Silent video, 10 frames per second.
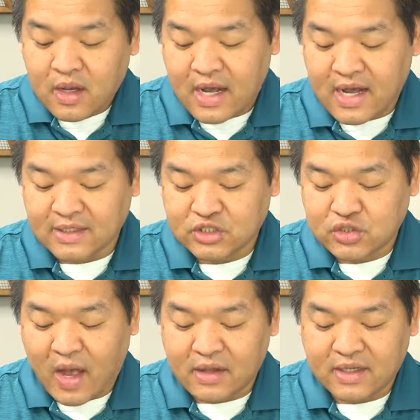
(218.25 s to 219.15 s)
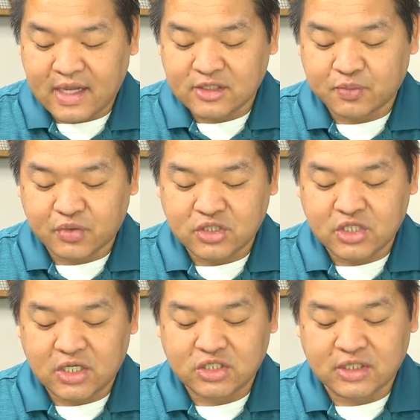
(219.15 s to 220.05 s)
Uh, to allocate
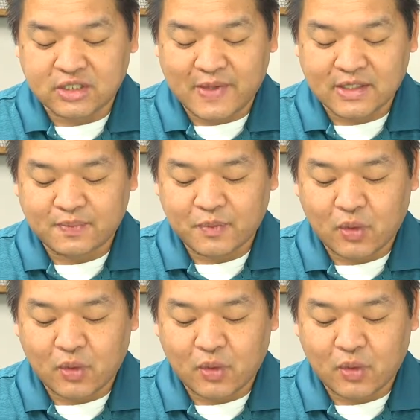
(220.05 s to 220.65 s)
depreciation expense,